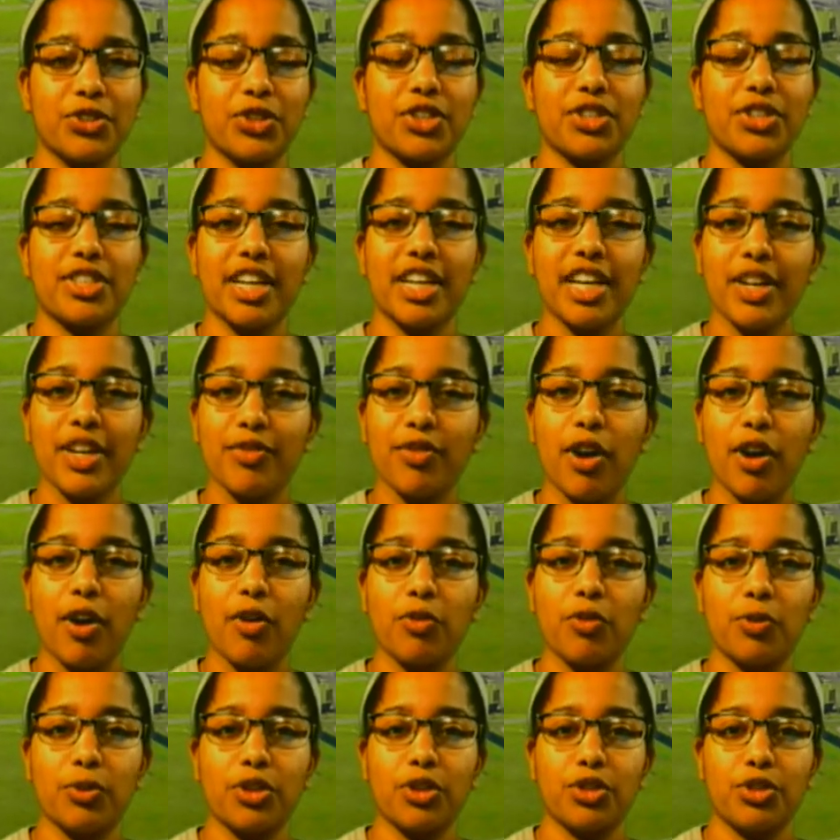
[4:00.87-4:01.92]
to stay involved
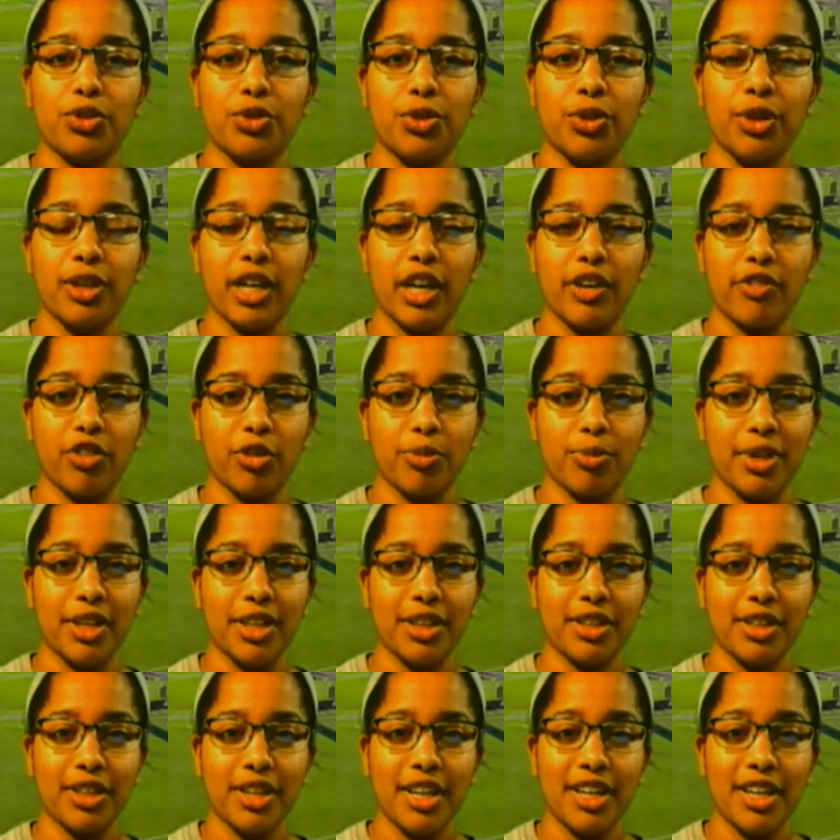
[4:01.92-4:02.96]
with the student government,
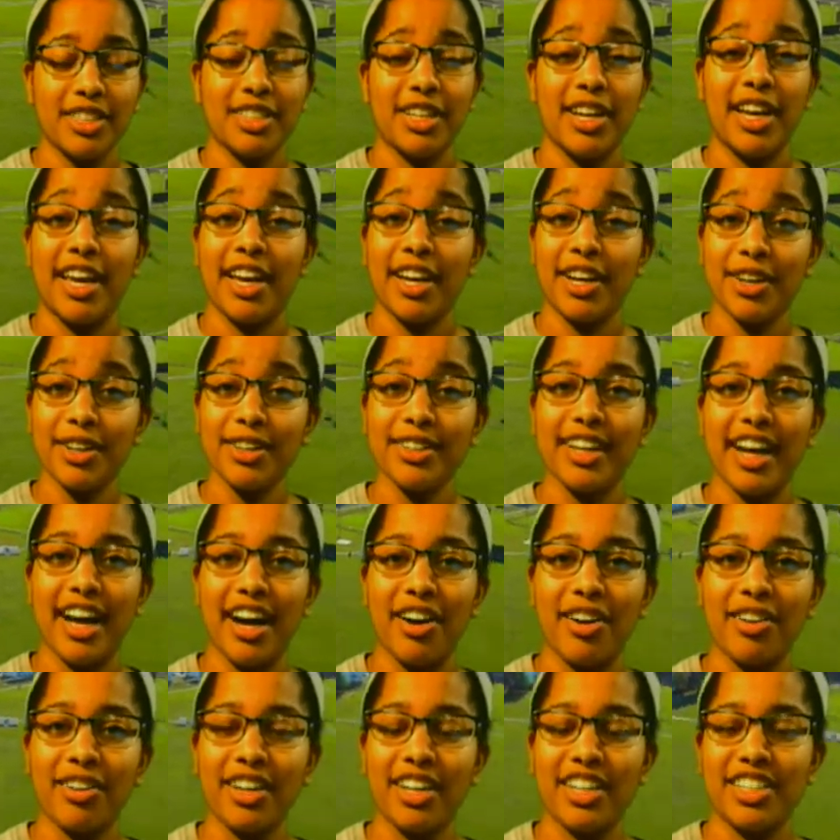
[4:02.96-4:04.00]
to anchor
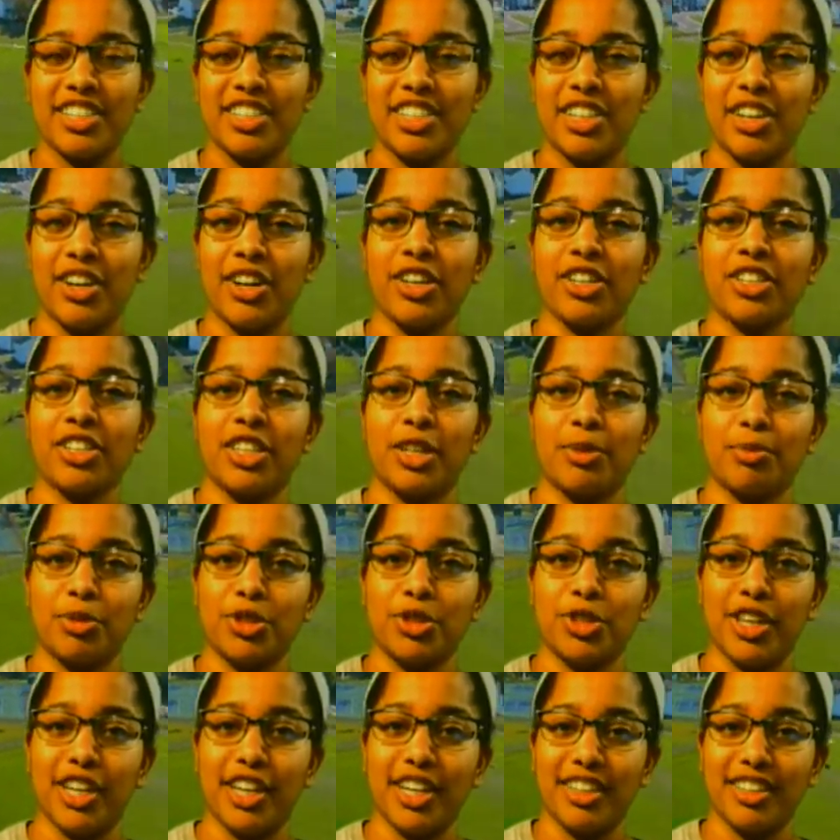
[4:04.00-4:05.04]
down and steer our ship
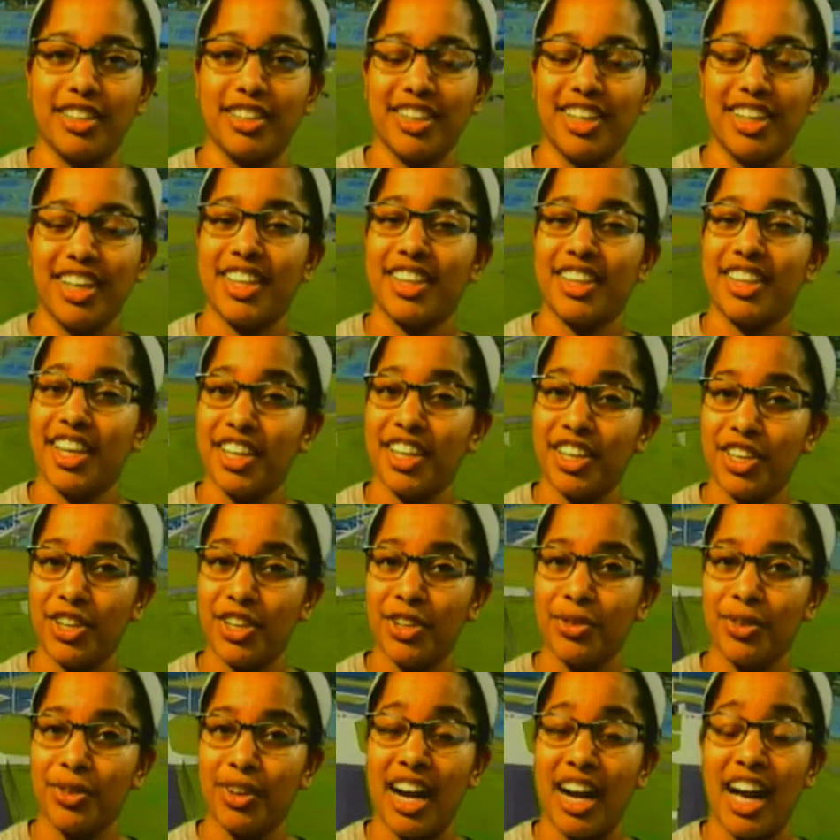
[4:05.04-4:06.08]
straight. Thank
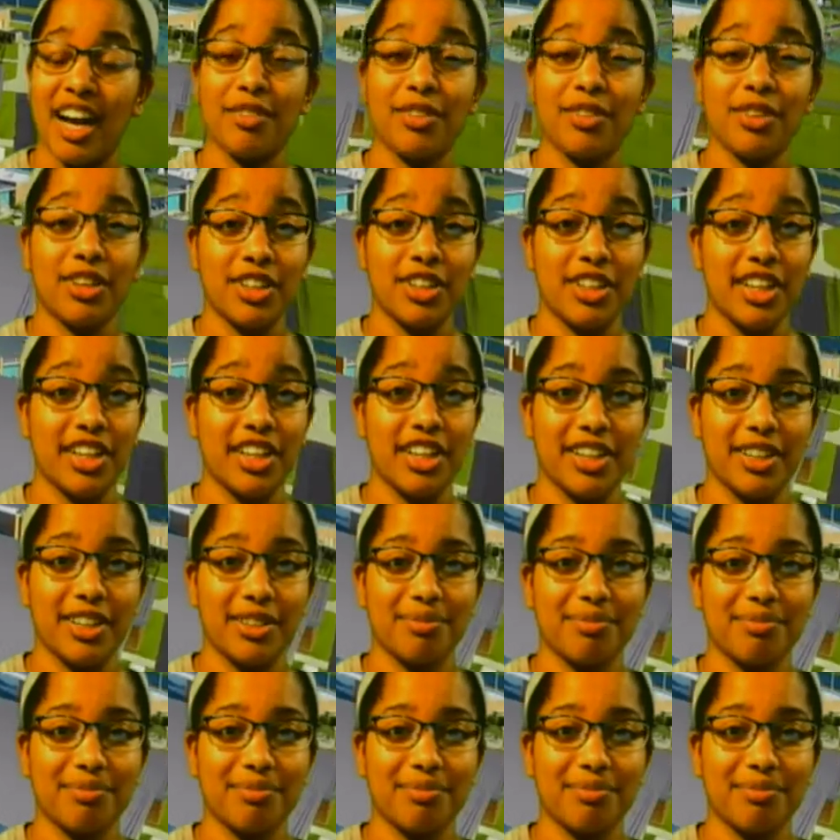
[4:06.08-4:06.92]
you and have a good year.